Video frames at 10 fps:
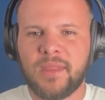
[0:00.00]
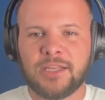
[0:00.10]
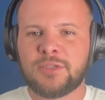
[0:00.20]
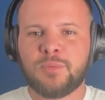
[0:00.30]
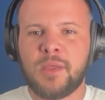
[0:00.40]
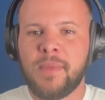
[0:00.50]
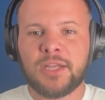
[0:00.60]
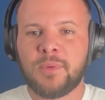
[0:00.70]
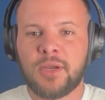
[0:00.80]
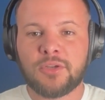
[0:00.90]
I just play
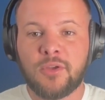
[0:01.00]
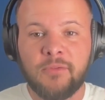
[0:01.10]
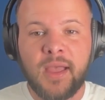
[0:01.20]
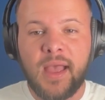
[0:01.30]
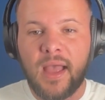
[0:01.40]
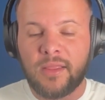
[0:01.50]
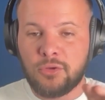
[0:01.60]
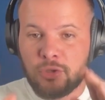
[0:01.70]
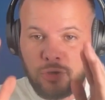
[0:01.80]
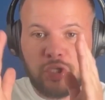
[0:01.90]
matchmaker. So there,
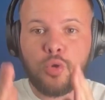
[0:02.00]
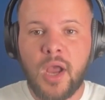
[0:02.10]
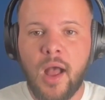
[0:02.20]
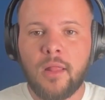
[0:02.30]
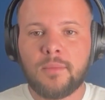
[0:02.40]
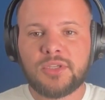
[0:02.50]
there's two columns.